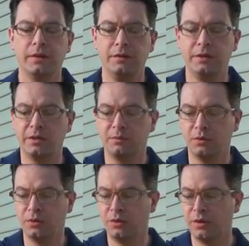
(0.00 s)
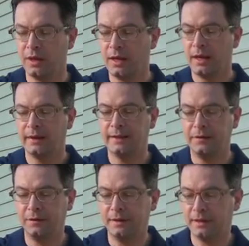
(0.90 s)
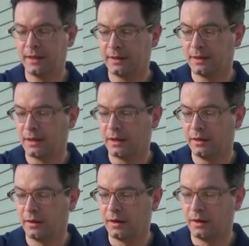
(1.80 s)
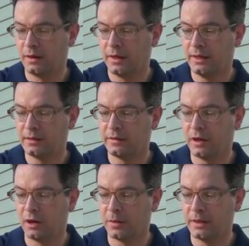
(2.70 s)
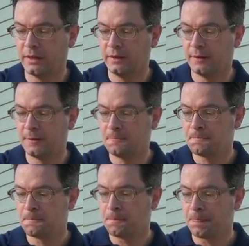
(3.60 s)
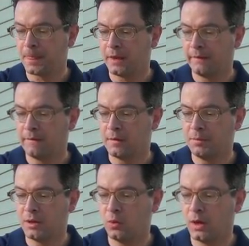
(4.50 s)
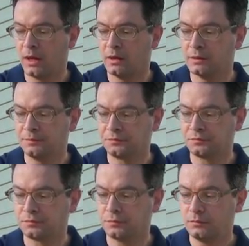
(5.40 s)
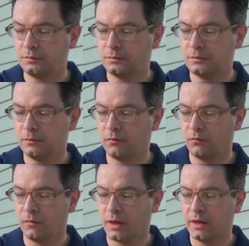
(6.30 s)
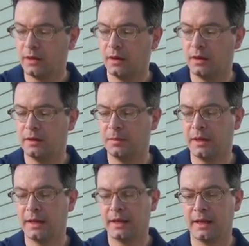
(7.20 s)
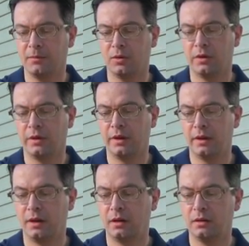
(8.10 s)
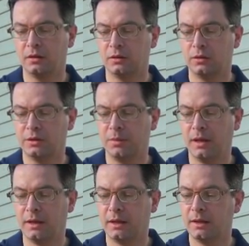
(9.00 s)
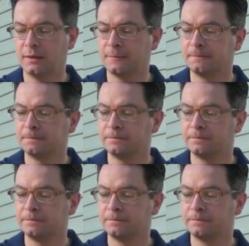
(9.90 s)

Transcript: Definitely smooth. I definitely detect a lot of hints of the Arbequina, the Picual. And in the beginning I get more of the Hoja Blanca.